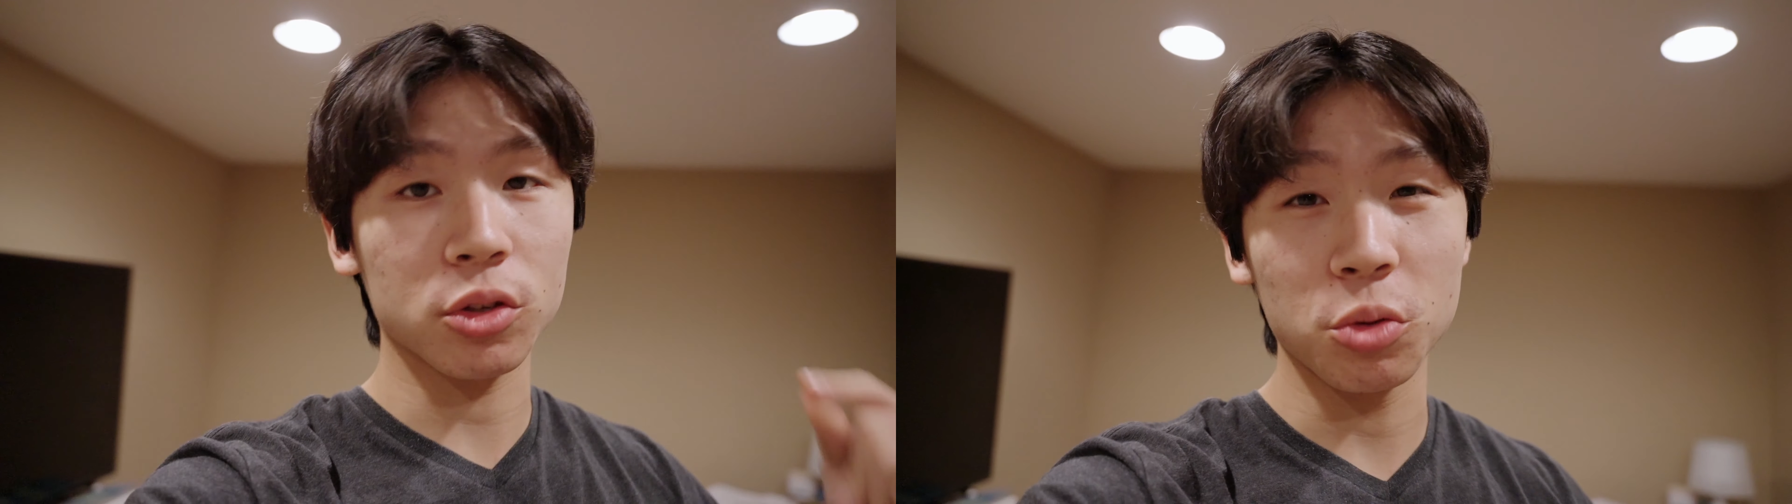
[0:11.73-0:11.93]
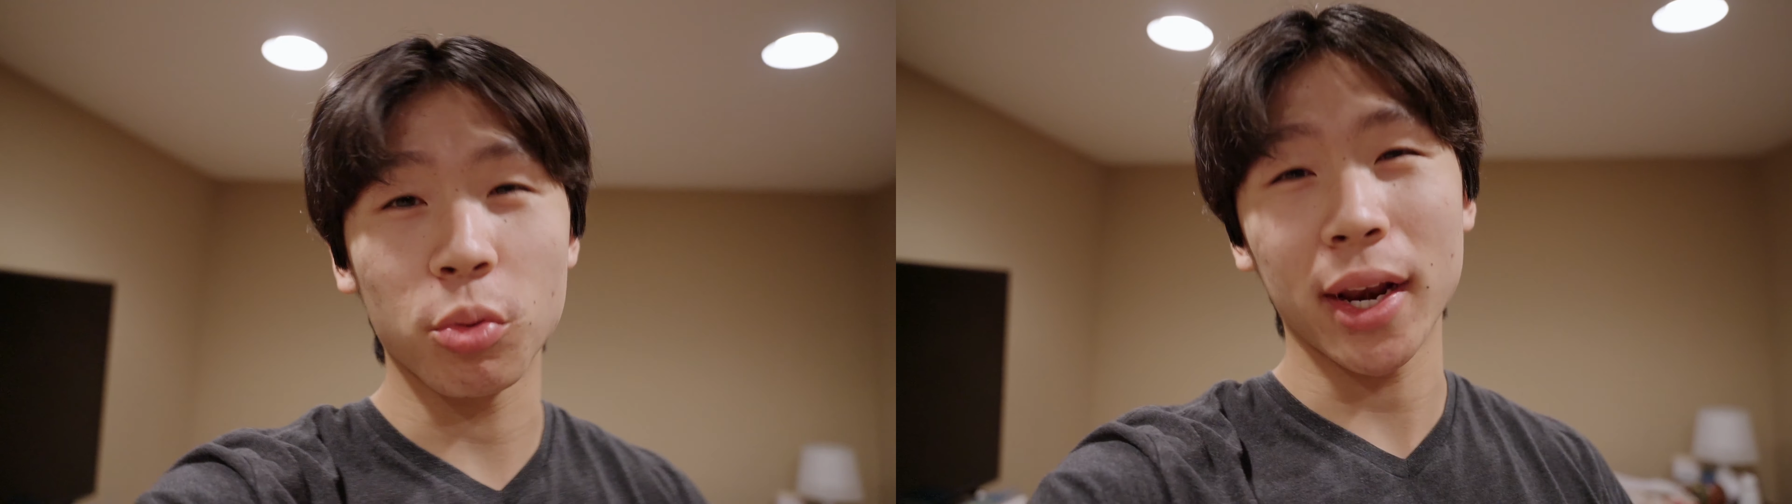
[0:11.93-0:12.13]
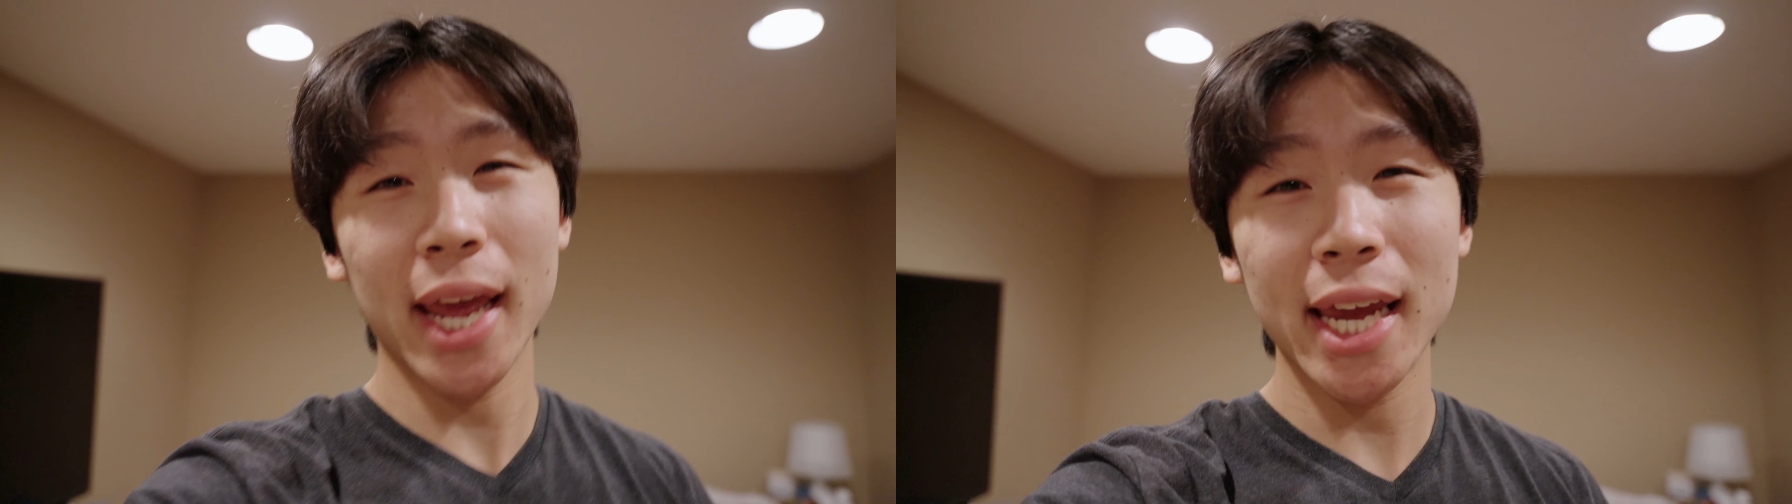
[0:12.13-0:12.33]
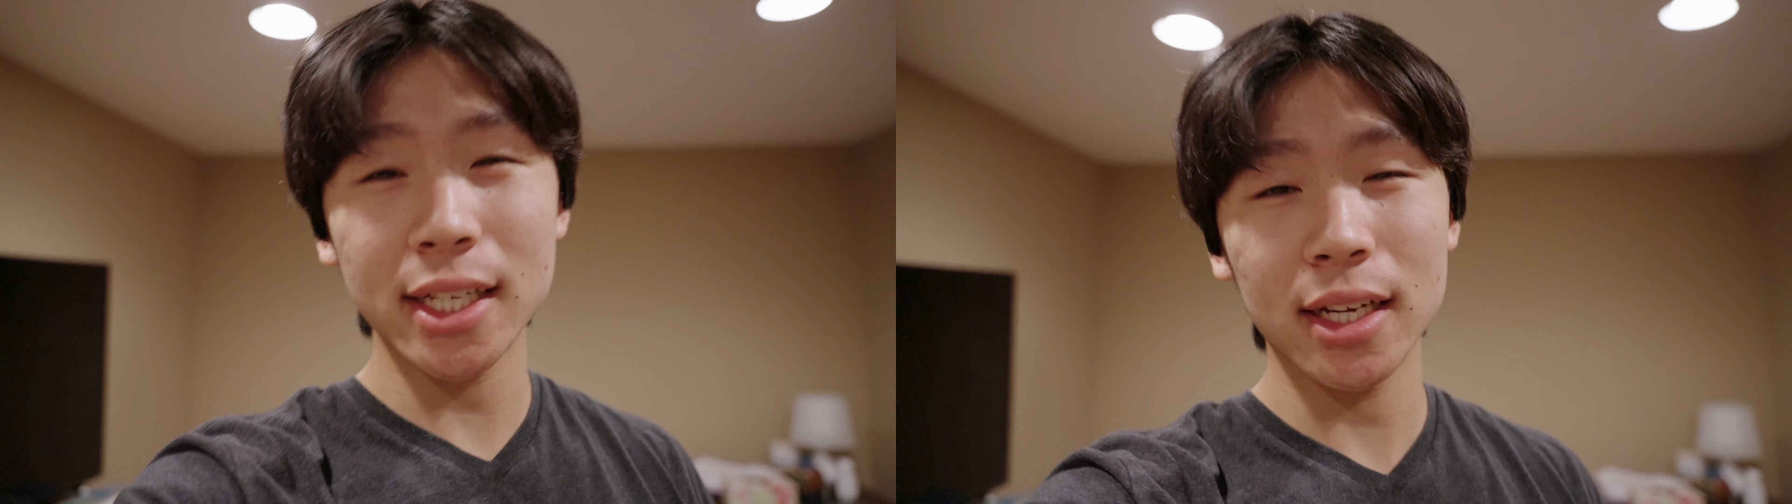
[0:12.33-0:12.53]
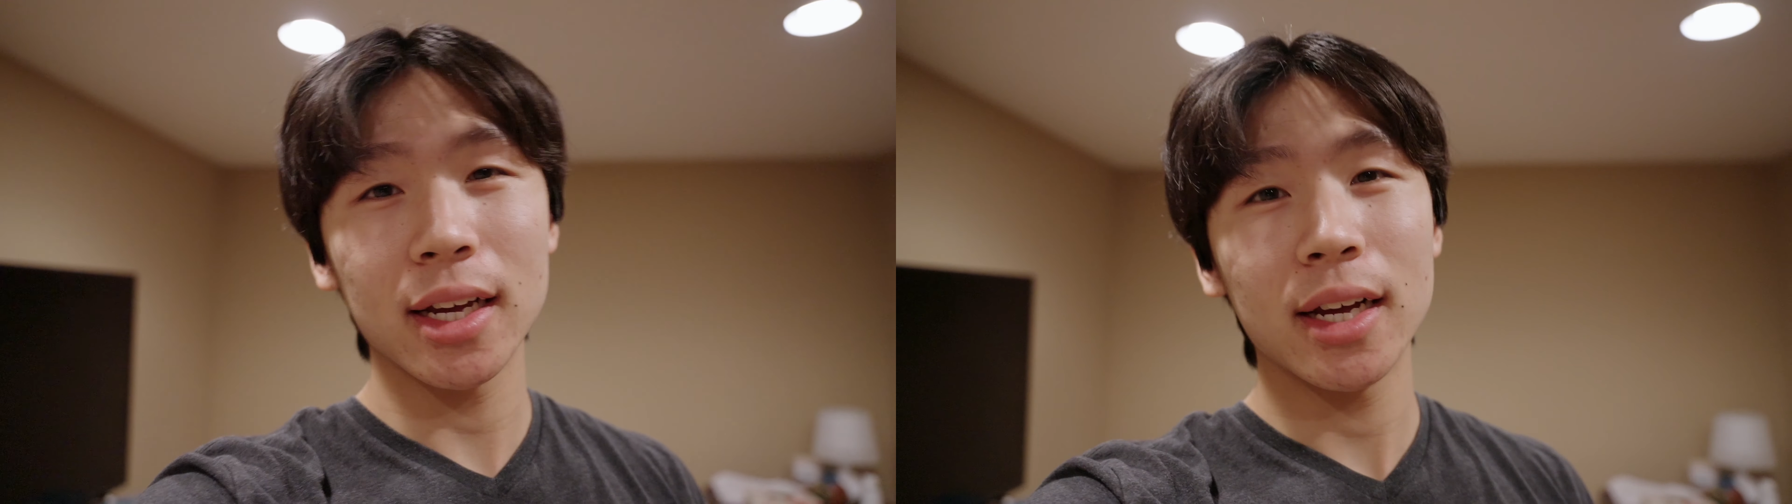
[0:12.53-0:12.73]

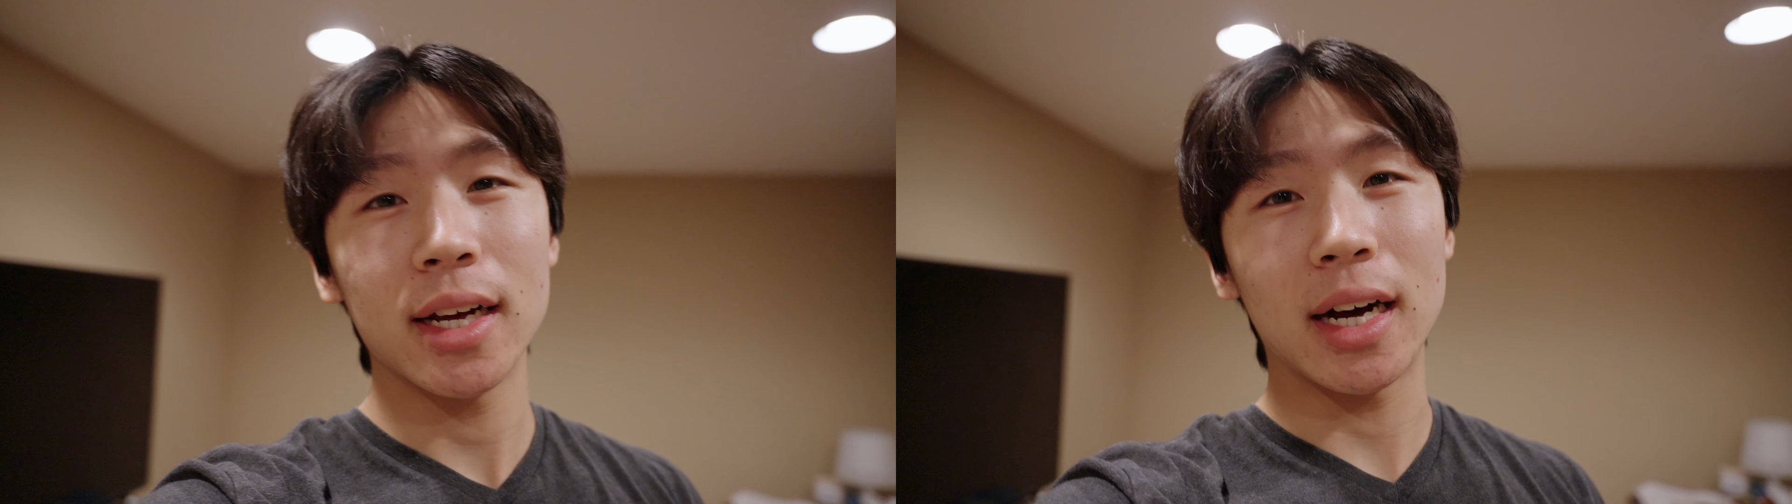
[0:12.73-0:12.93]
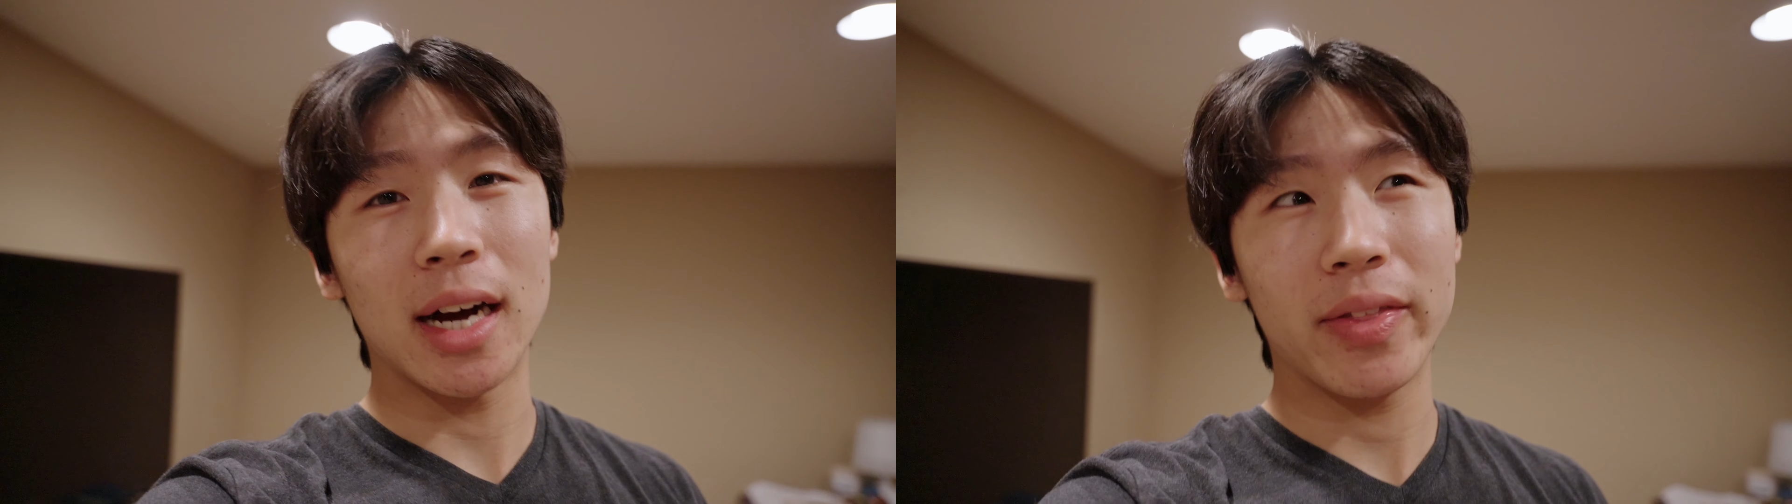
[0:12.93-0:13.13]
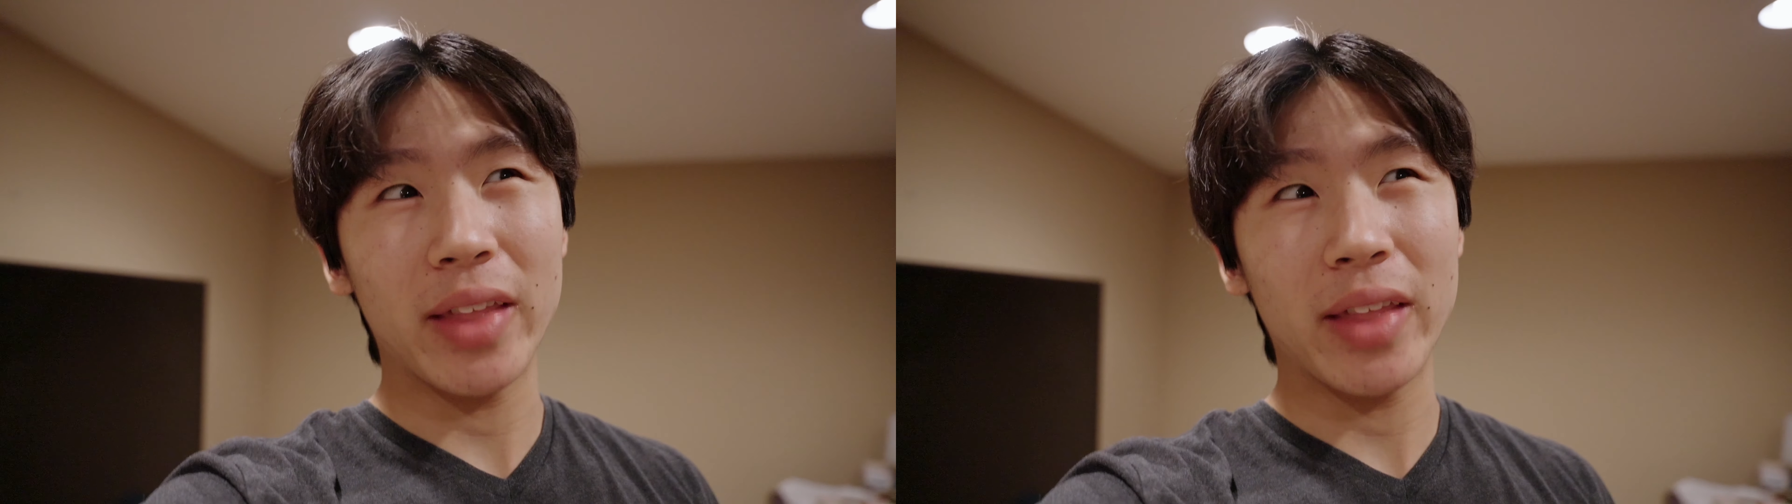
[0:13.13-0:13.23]
2.8.